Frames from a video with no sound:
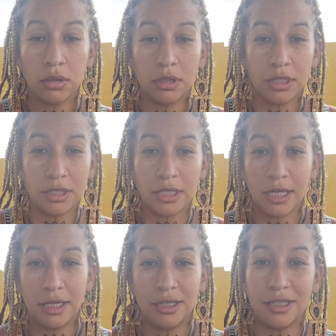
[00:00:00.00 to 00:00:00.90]
Good
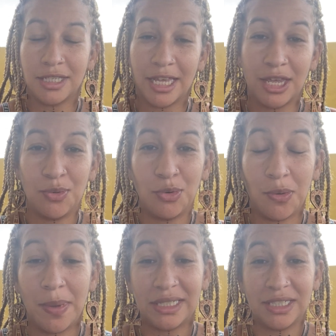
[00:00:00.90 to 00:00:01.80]
day, good day. Welcome
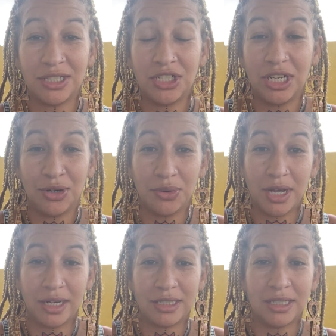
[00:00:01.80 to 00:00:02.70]
back to the channel,
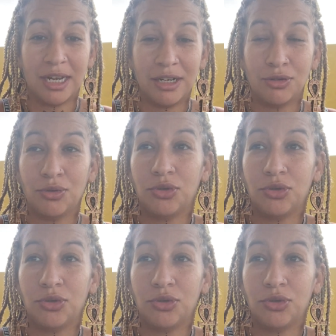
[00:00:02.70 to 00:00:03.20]
Goddess Nyakul.